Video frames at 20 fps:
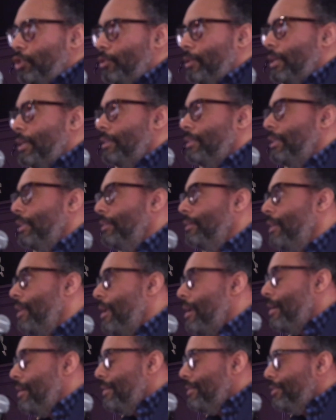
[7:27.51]
And then,
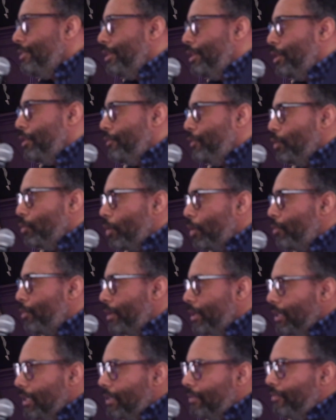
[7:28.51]
you know, if you work
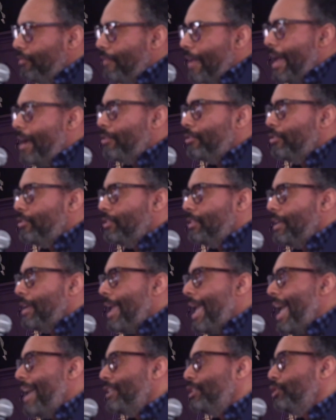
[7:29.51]
with enough founders and
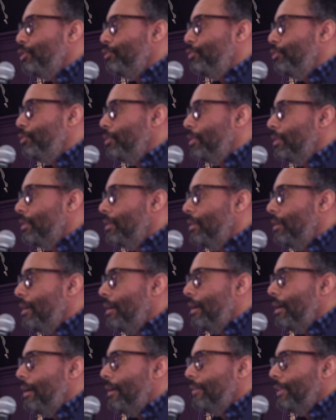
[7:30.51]
they
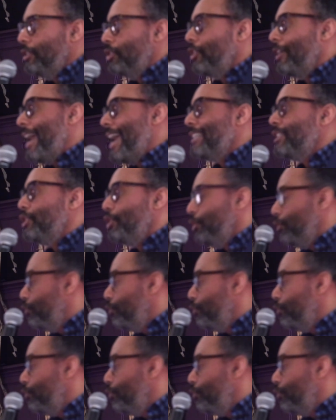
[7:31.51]
start asking you